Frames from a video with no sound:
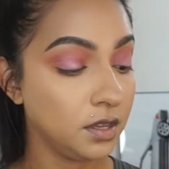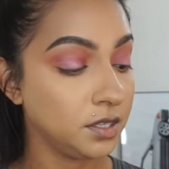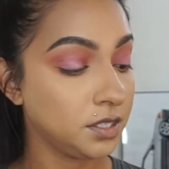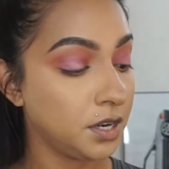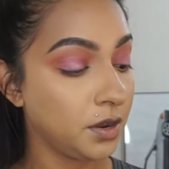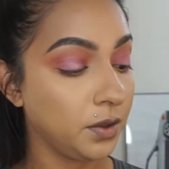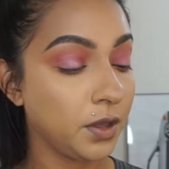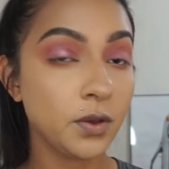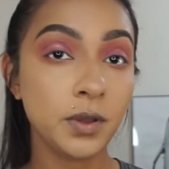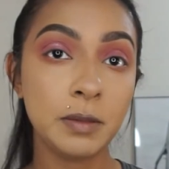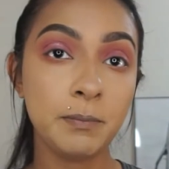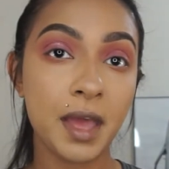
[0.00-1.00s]
So now
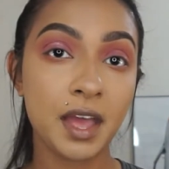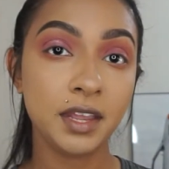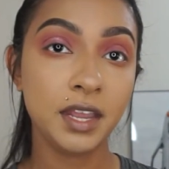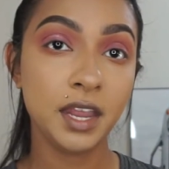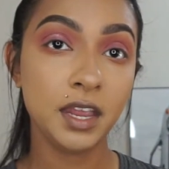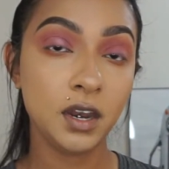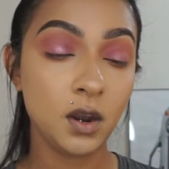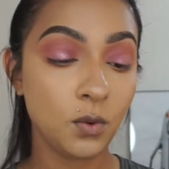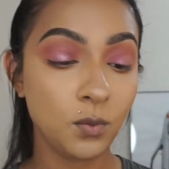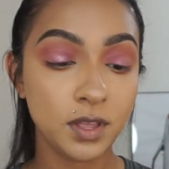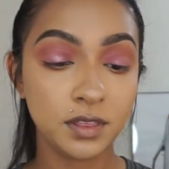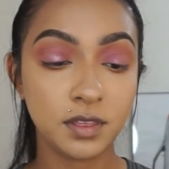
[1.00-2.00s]
going back in
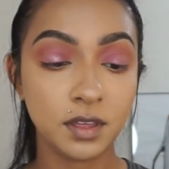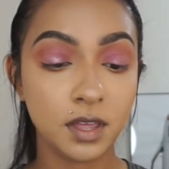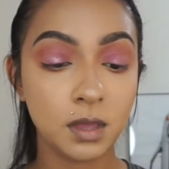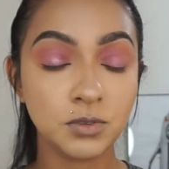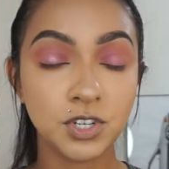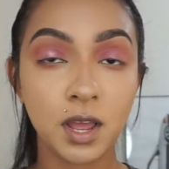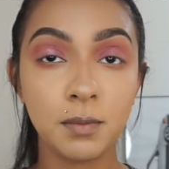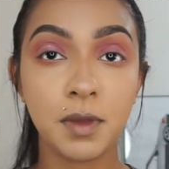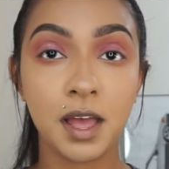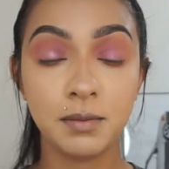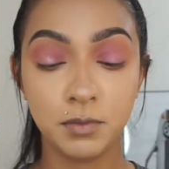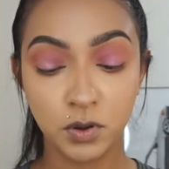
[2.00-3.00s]
with gumdrop,
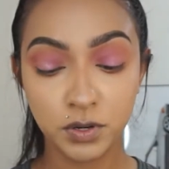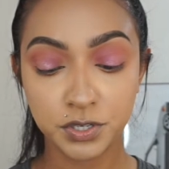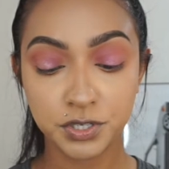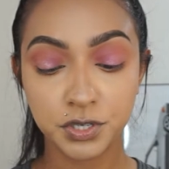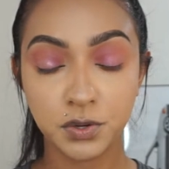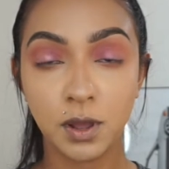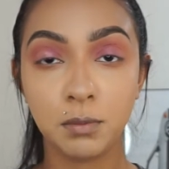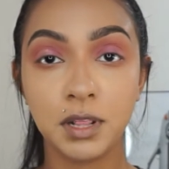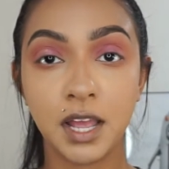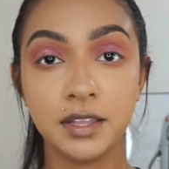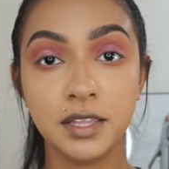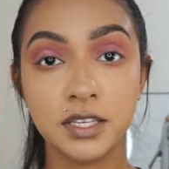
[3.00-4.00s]
I'm going to
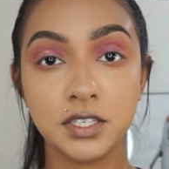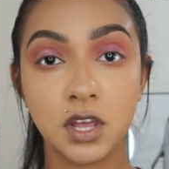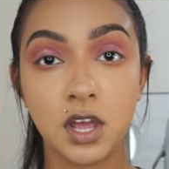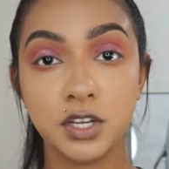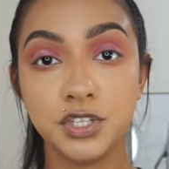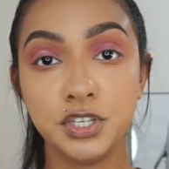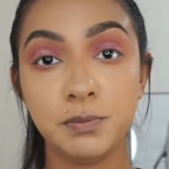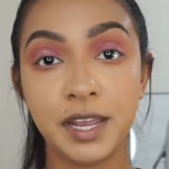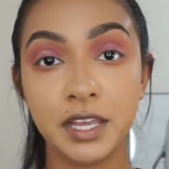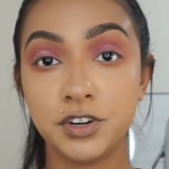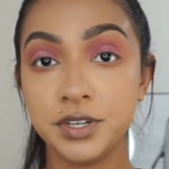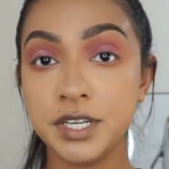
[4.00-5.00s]
apply this onto my
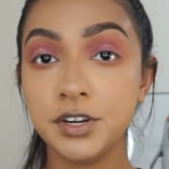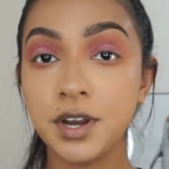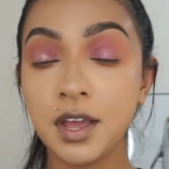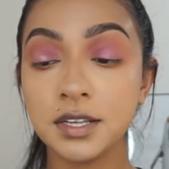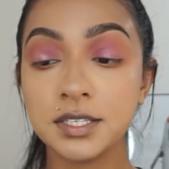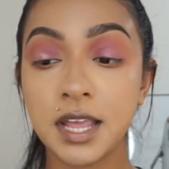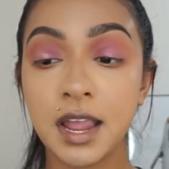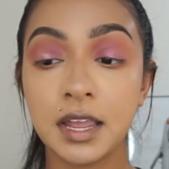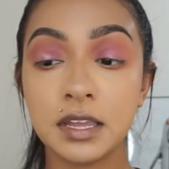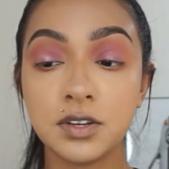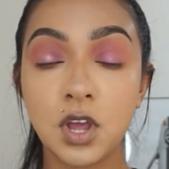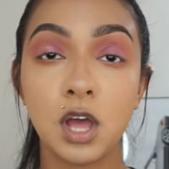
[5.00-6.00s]
inner tear ducts
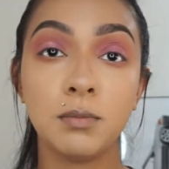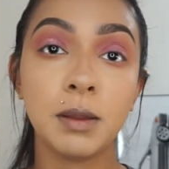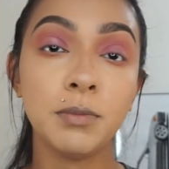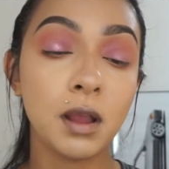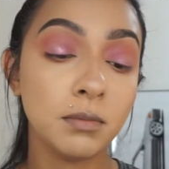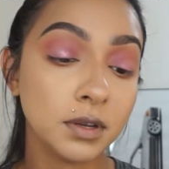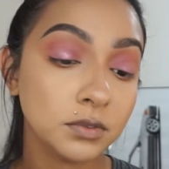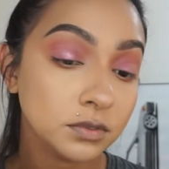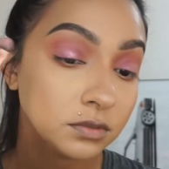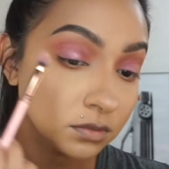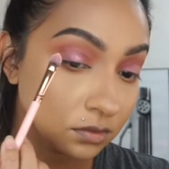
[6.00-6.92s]
and on my brow bone.